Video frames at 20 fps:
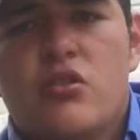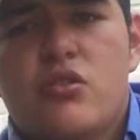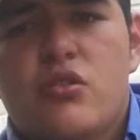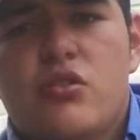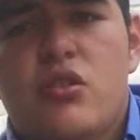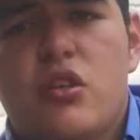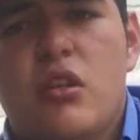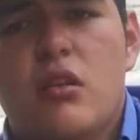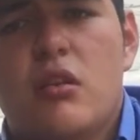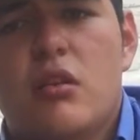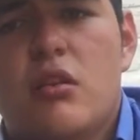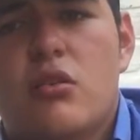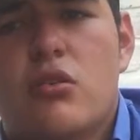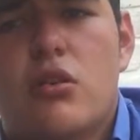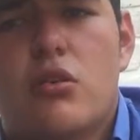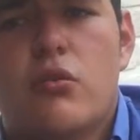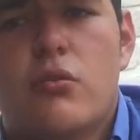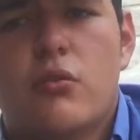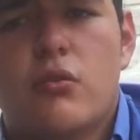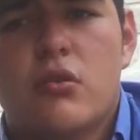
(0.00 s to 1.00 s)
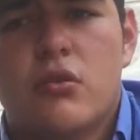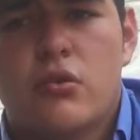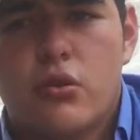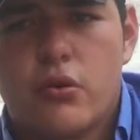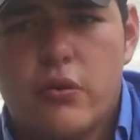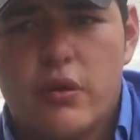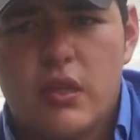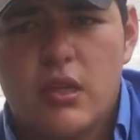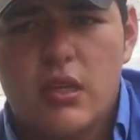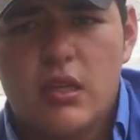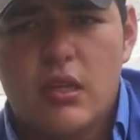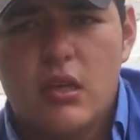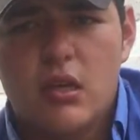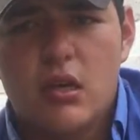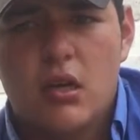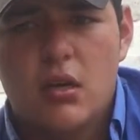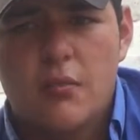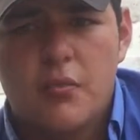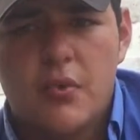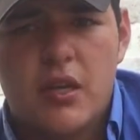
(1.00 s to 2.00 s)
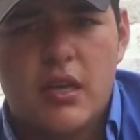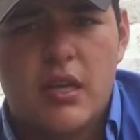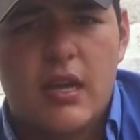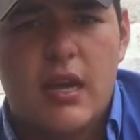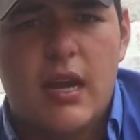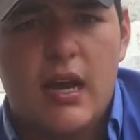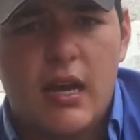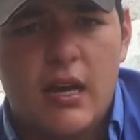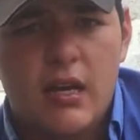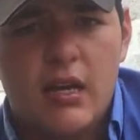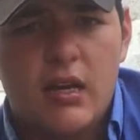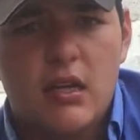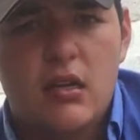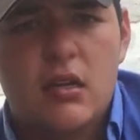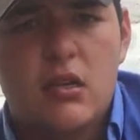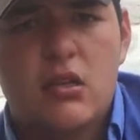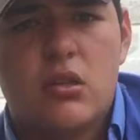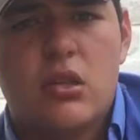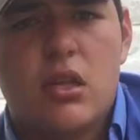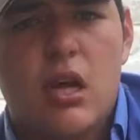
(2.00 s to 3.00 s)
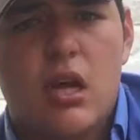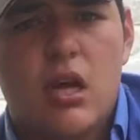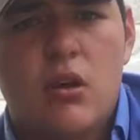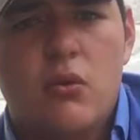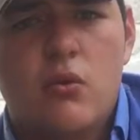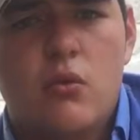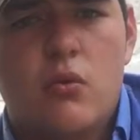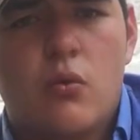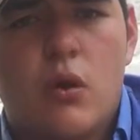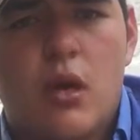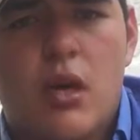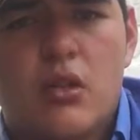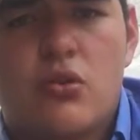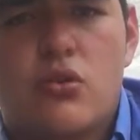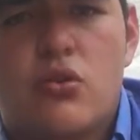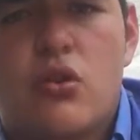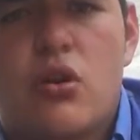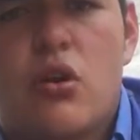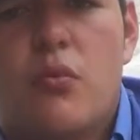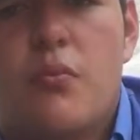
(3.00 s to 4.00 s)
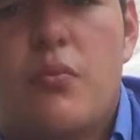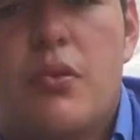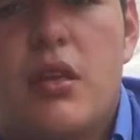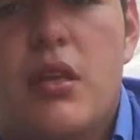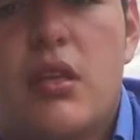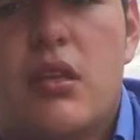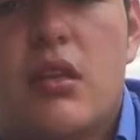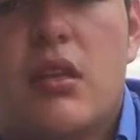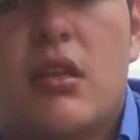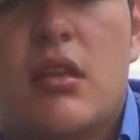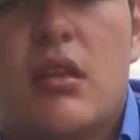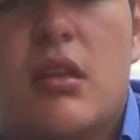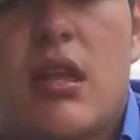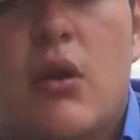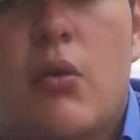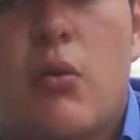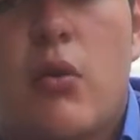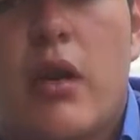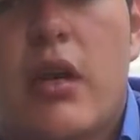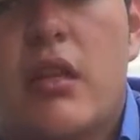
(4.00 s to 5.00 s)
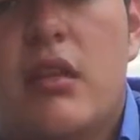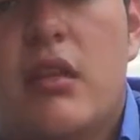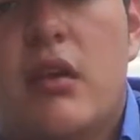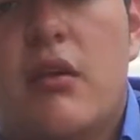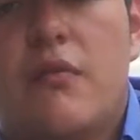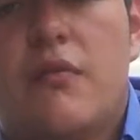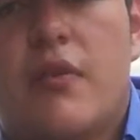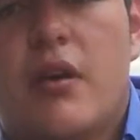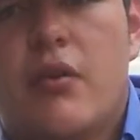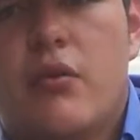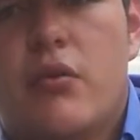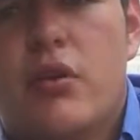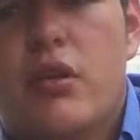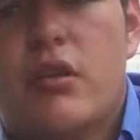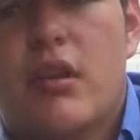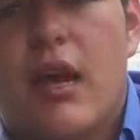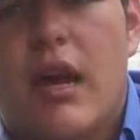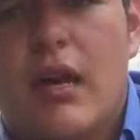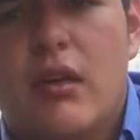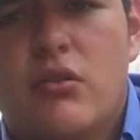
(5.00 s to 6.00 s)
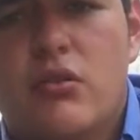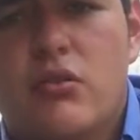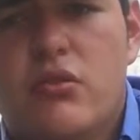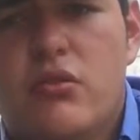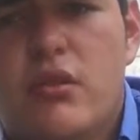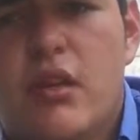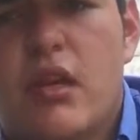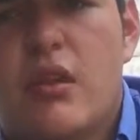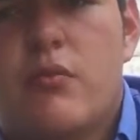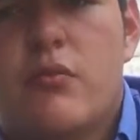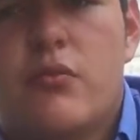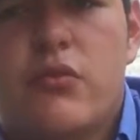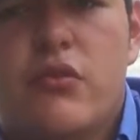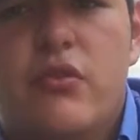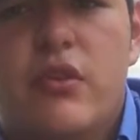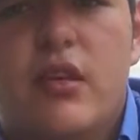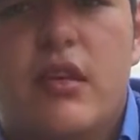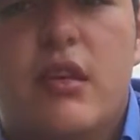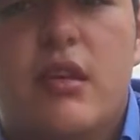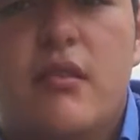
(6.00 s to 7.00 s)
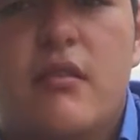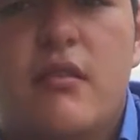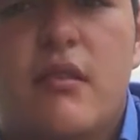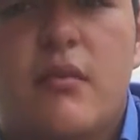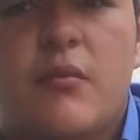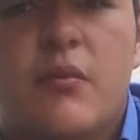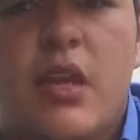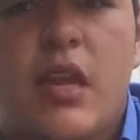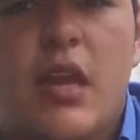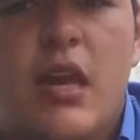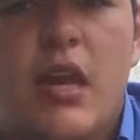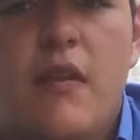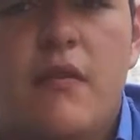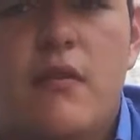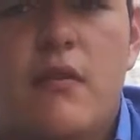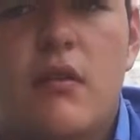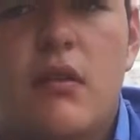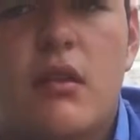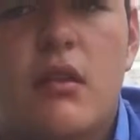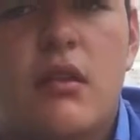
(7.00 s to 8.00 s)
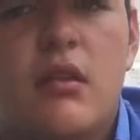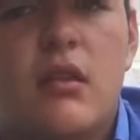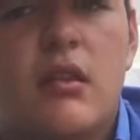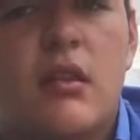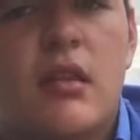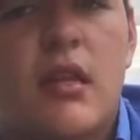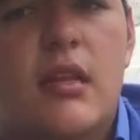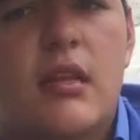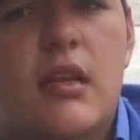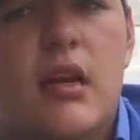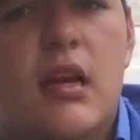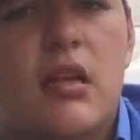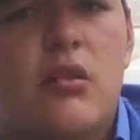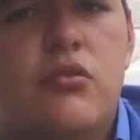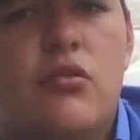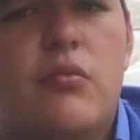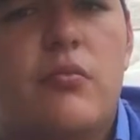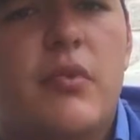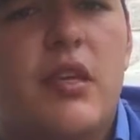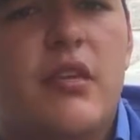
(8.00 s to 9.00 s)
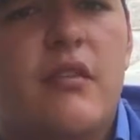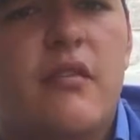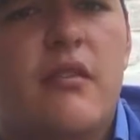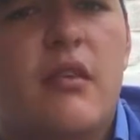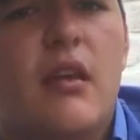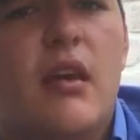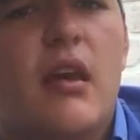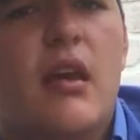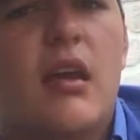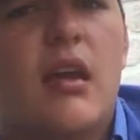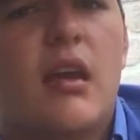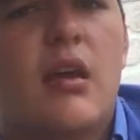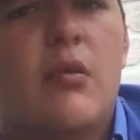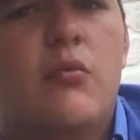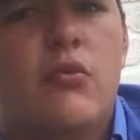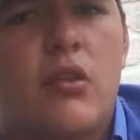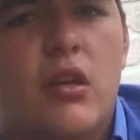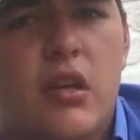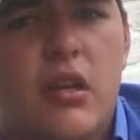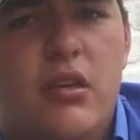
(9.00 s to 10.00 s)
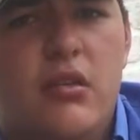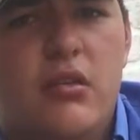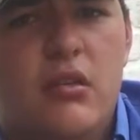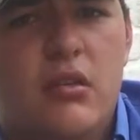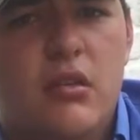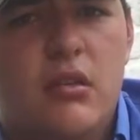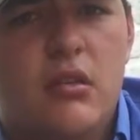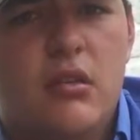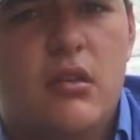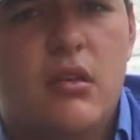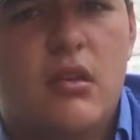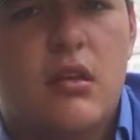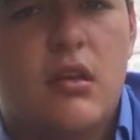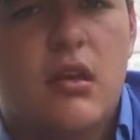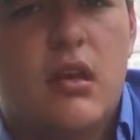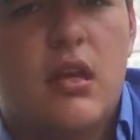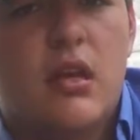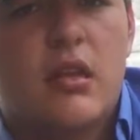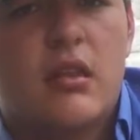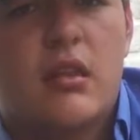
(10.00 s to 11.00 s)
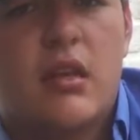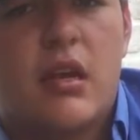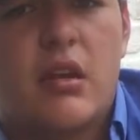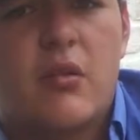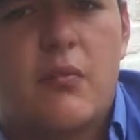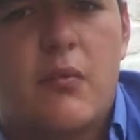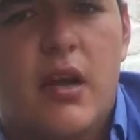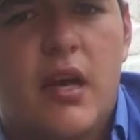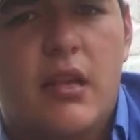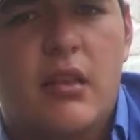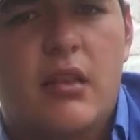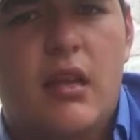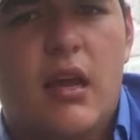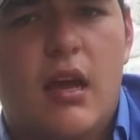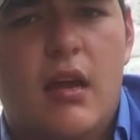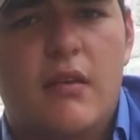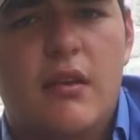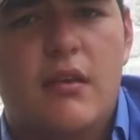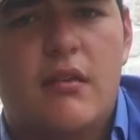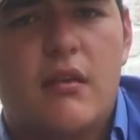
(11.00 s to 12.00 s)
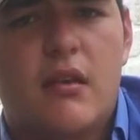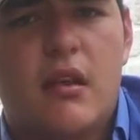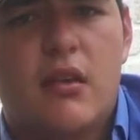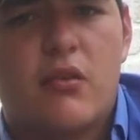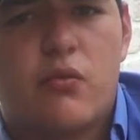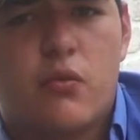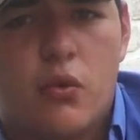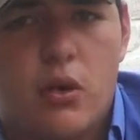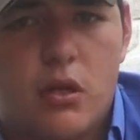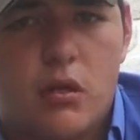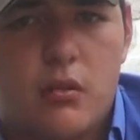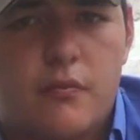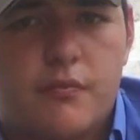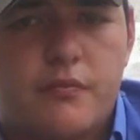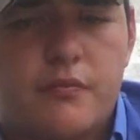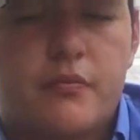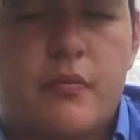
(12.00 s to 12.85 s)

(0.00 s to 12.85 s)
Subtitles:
Children growing up in Ghana now want to copy the way their favorite actors and musicians behave. That also means emulating their bad habits as well.